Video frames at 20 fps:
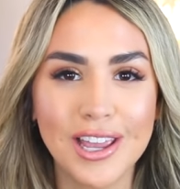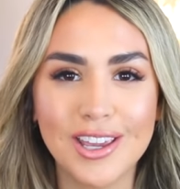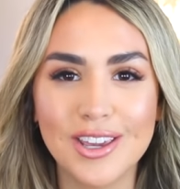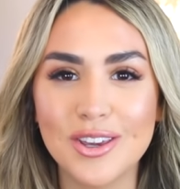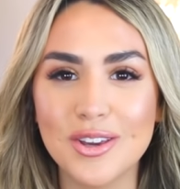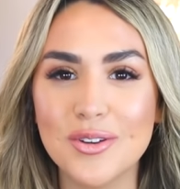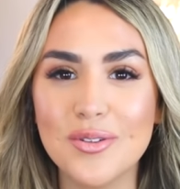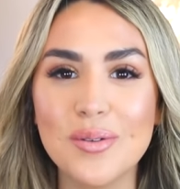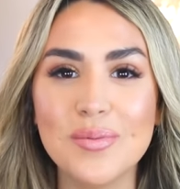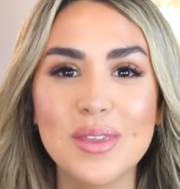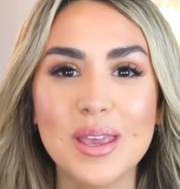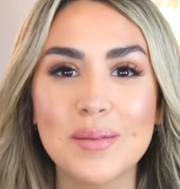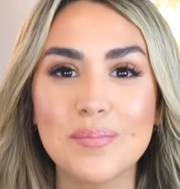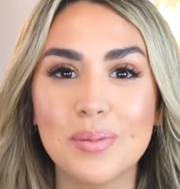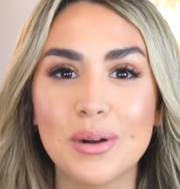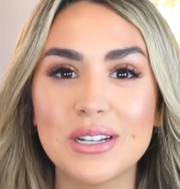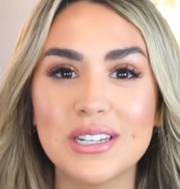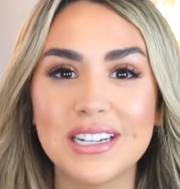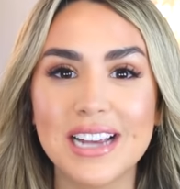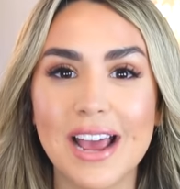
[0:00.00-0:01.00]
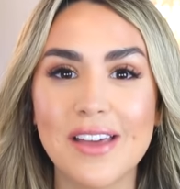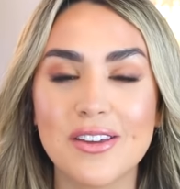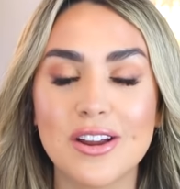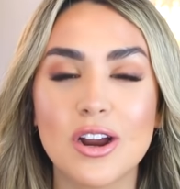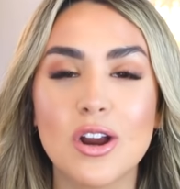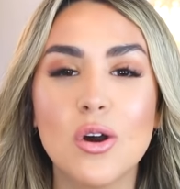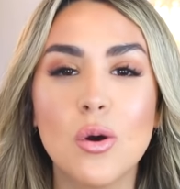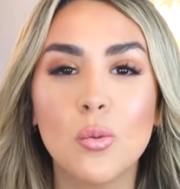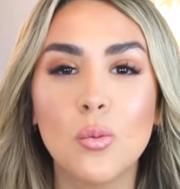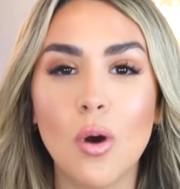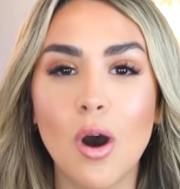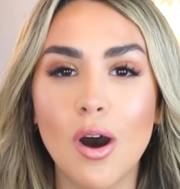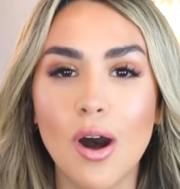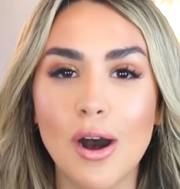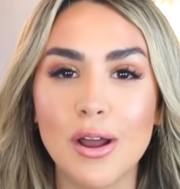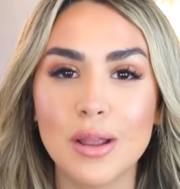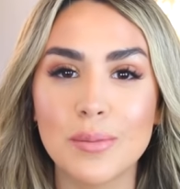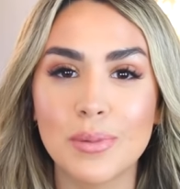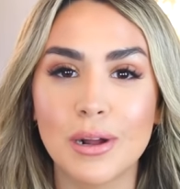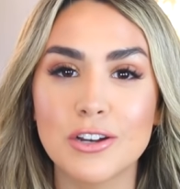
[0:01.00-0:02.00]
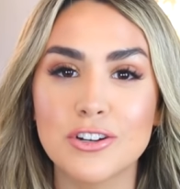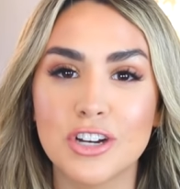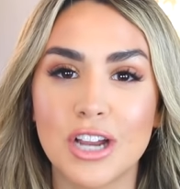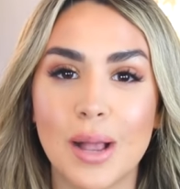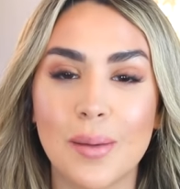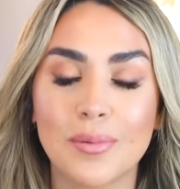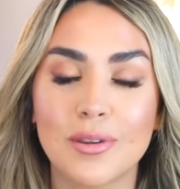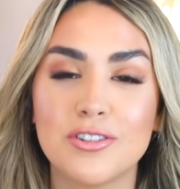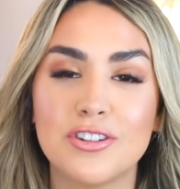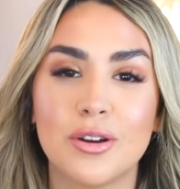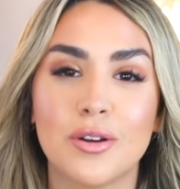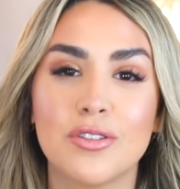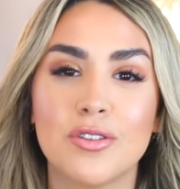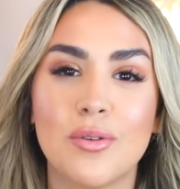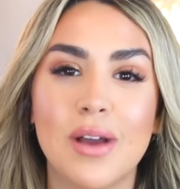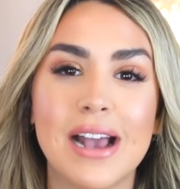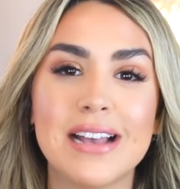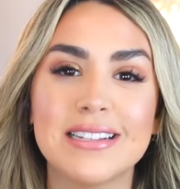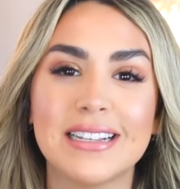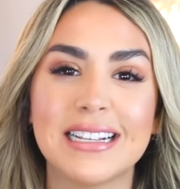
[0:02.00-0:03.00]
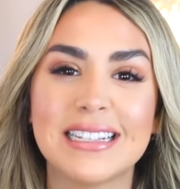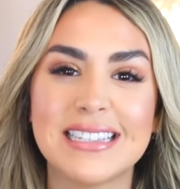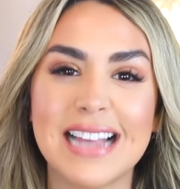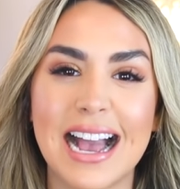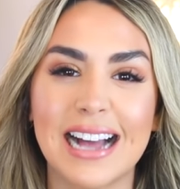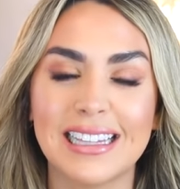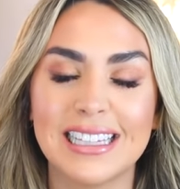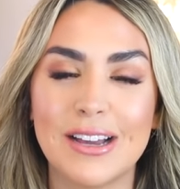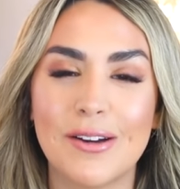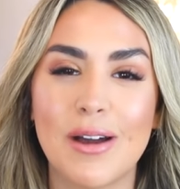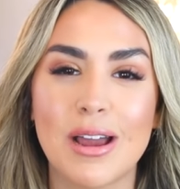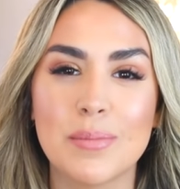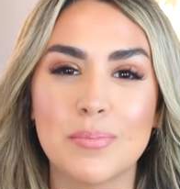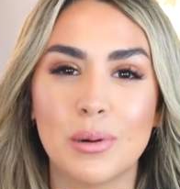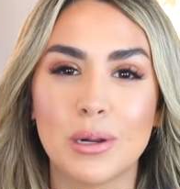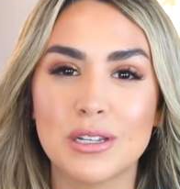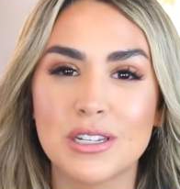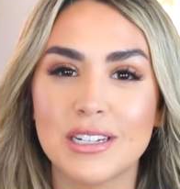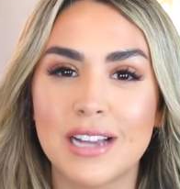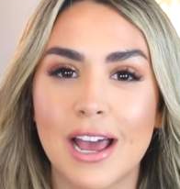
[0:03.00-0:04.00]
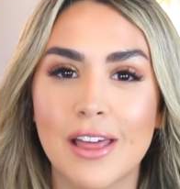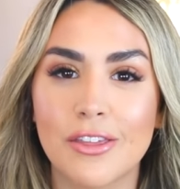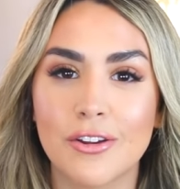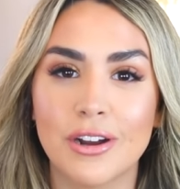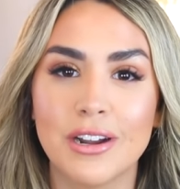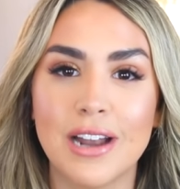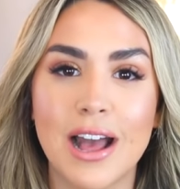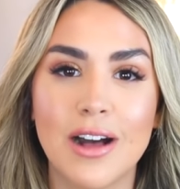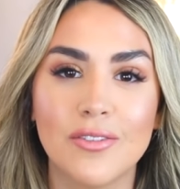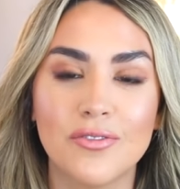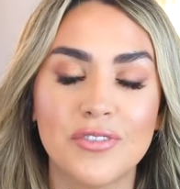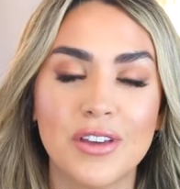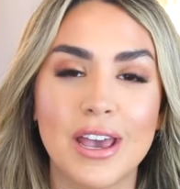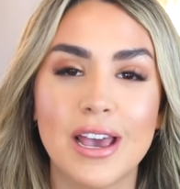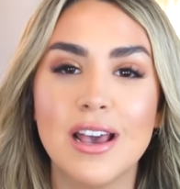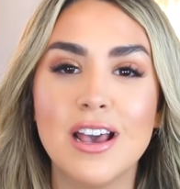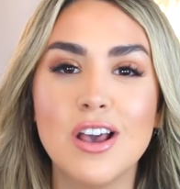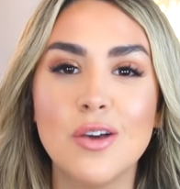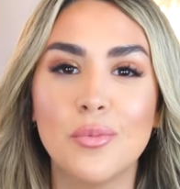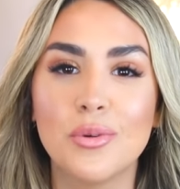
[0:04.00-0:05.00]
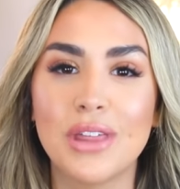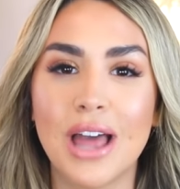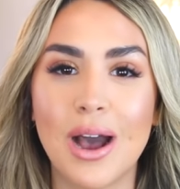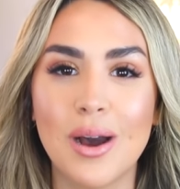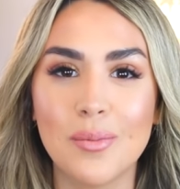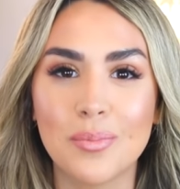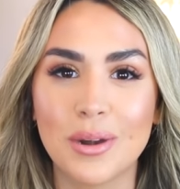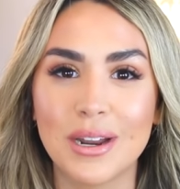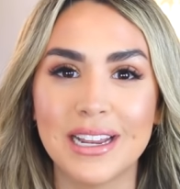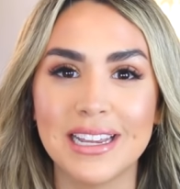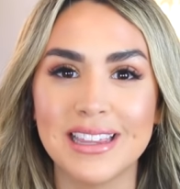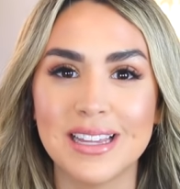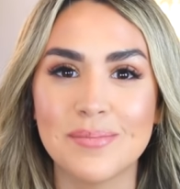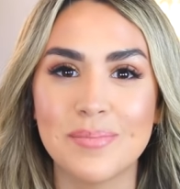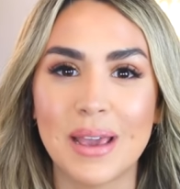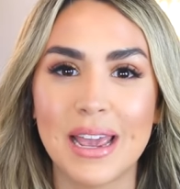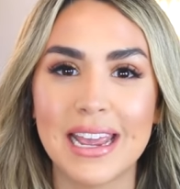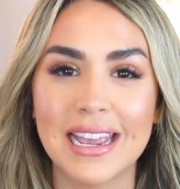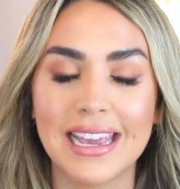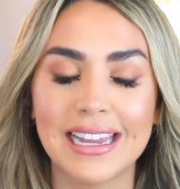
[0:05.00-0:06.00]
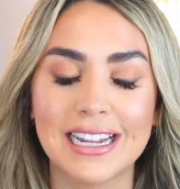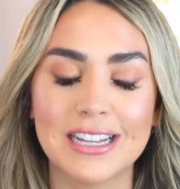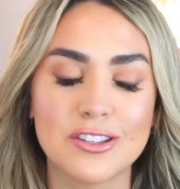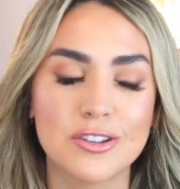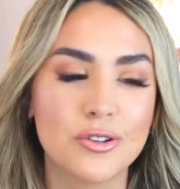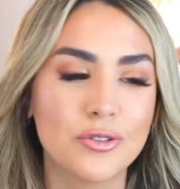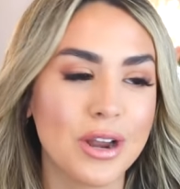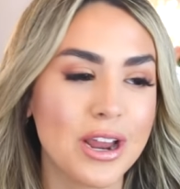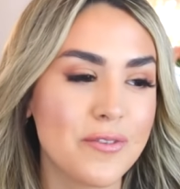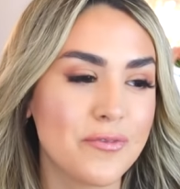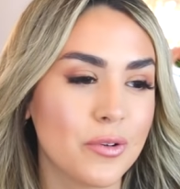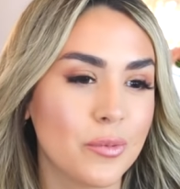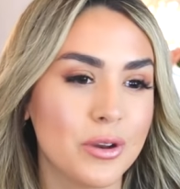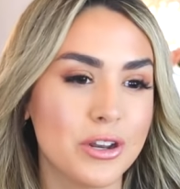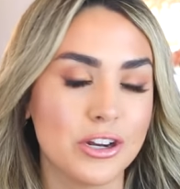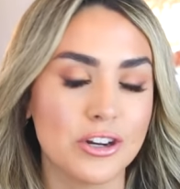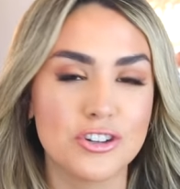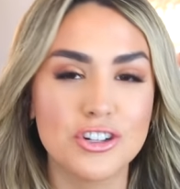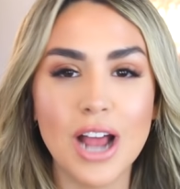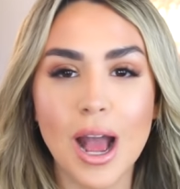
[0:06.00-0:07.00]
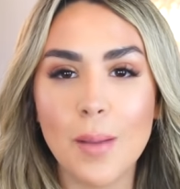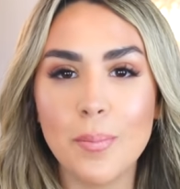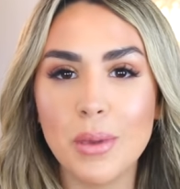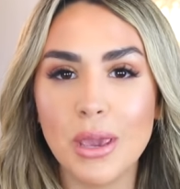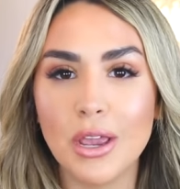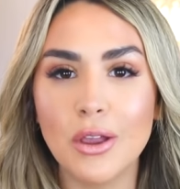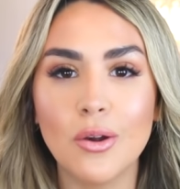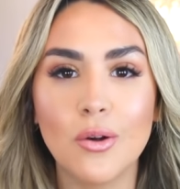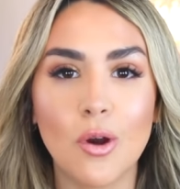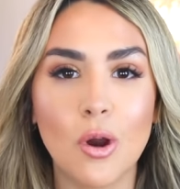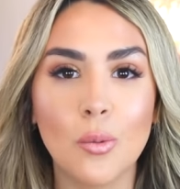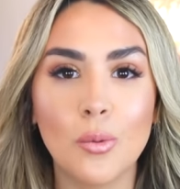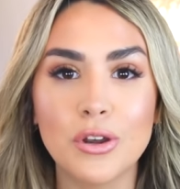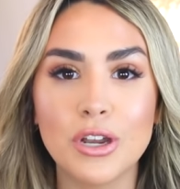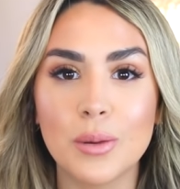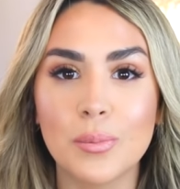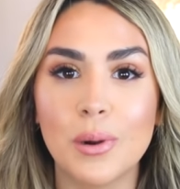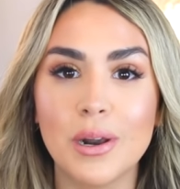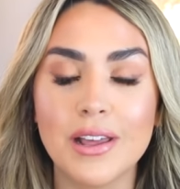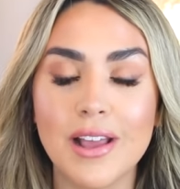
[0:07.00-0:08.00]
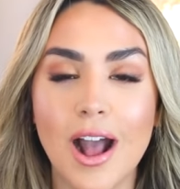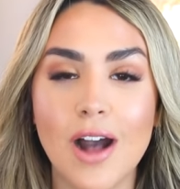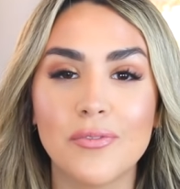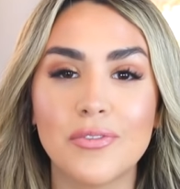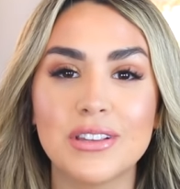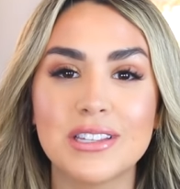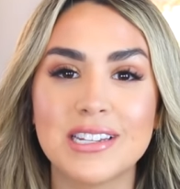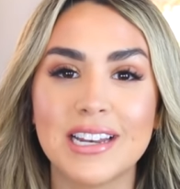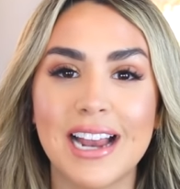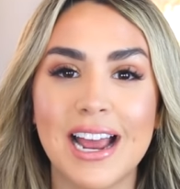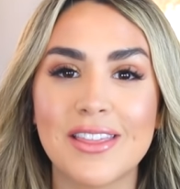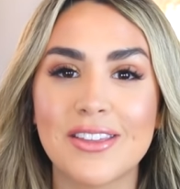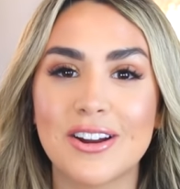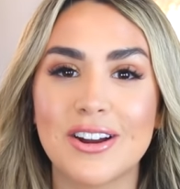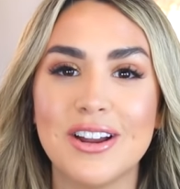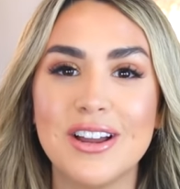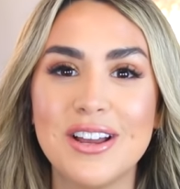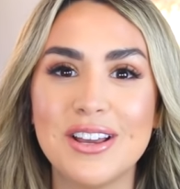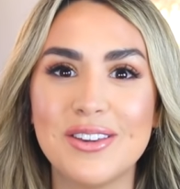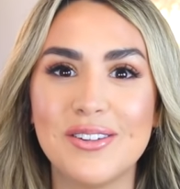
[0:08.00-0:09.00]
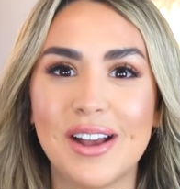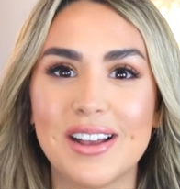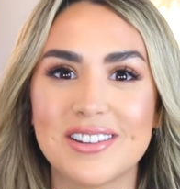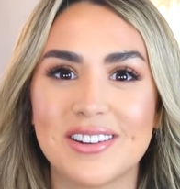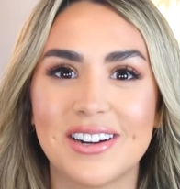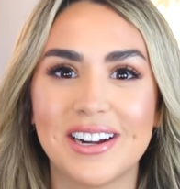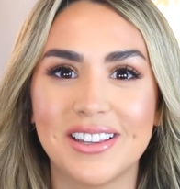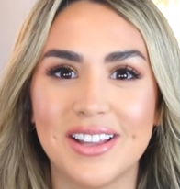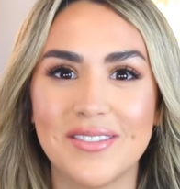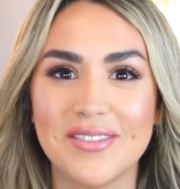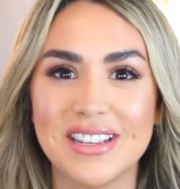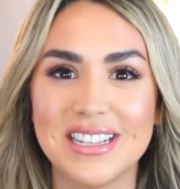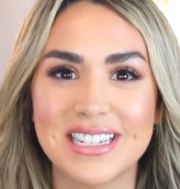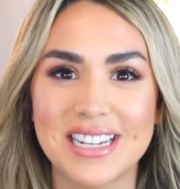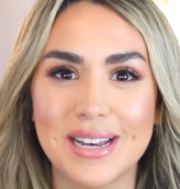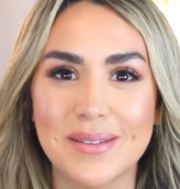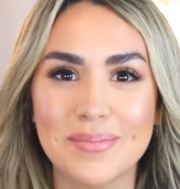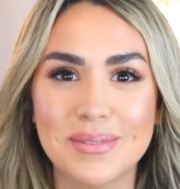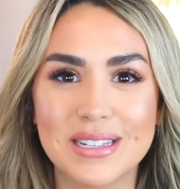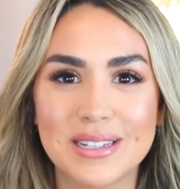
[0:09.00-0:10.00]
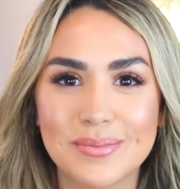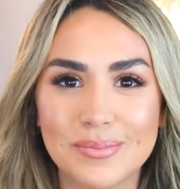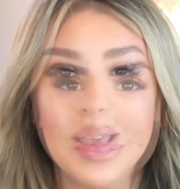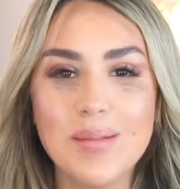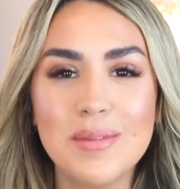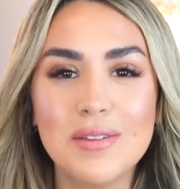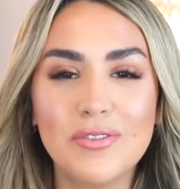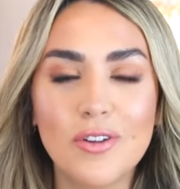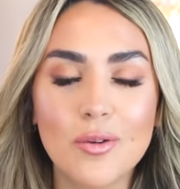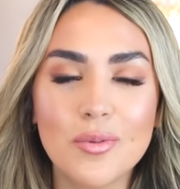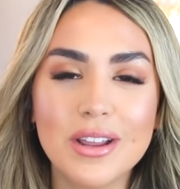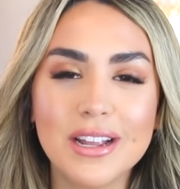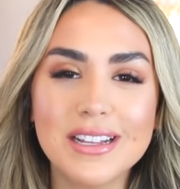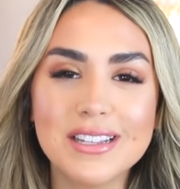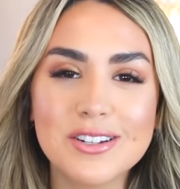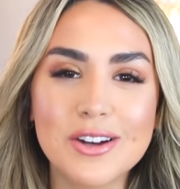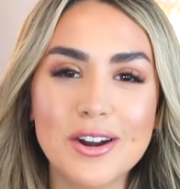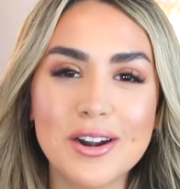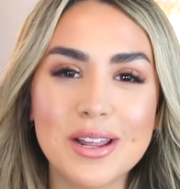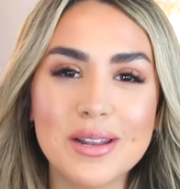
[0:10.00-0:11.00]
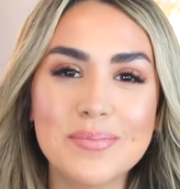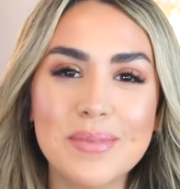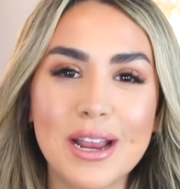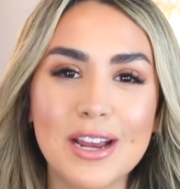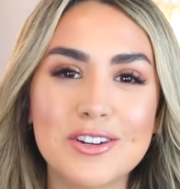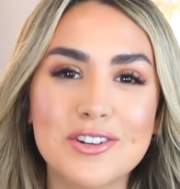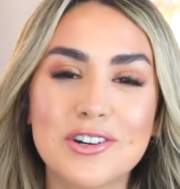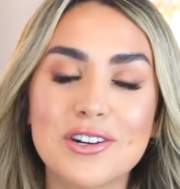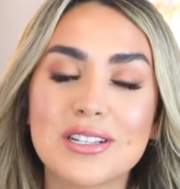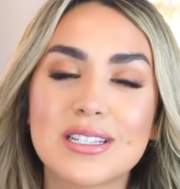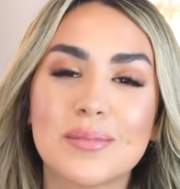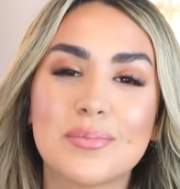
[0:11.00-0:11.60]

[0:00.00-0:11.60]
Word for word: cute, and put together while on a budget. I'm gonna share with you guys exactly how I put together an outfit without breaking the bank, and it's great for when you're shopping or when you're putting outfits together. You guys are gonna love these tips. Before we get started, make sure to